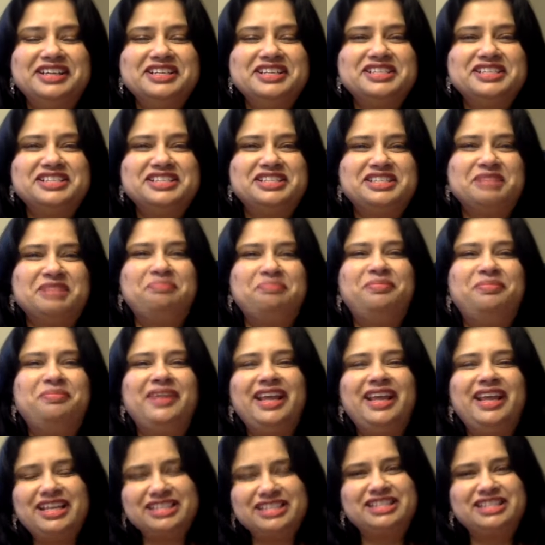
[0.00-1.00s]
So
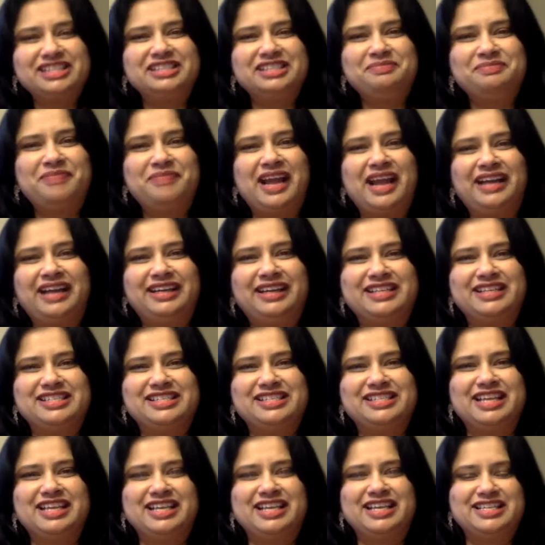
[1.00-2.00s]
please practice
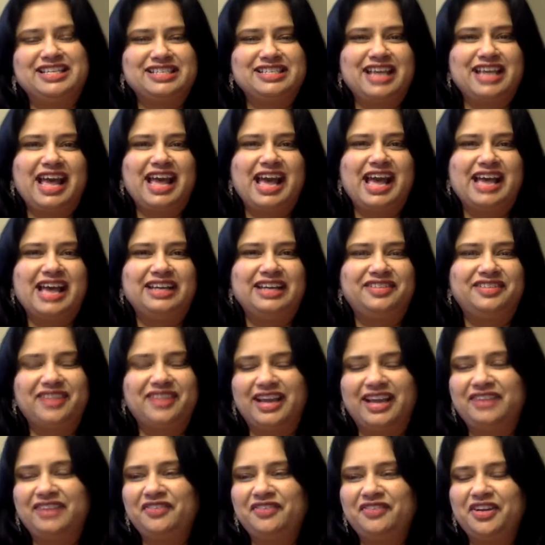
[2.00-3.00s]
this and try
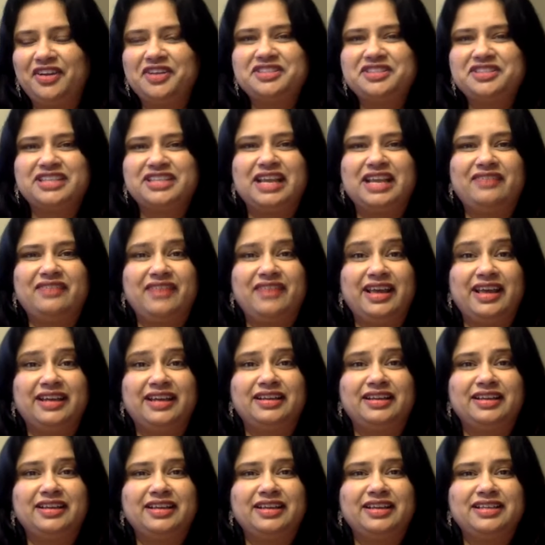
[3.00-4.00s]
it for yourself. And
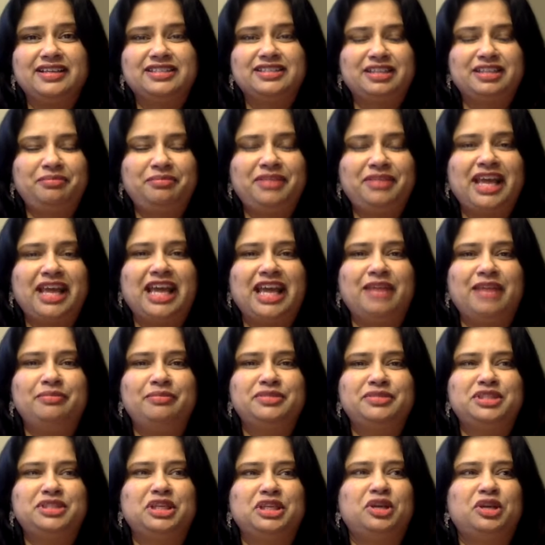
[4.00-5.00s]

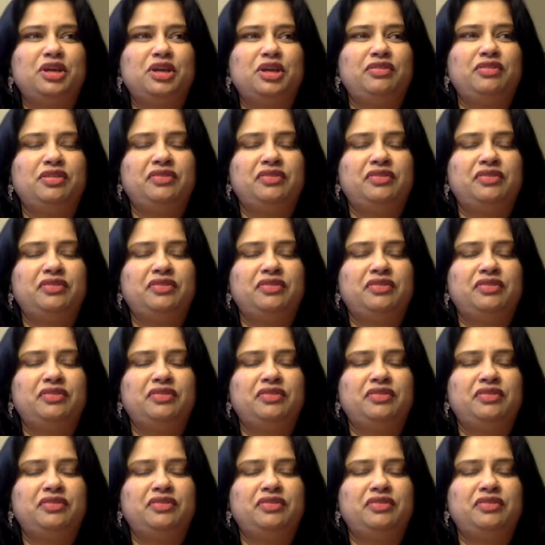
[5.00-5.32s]
sometimes, you know, if you're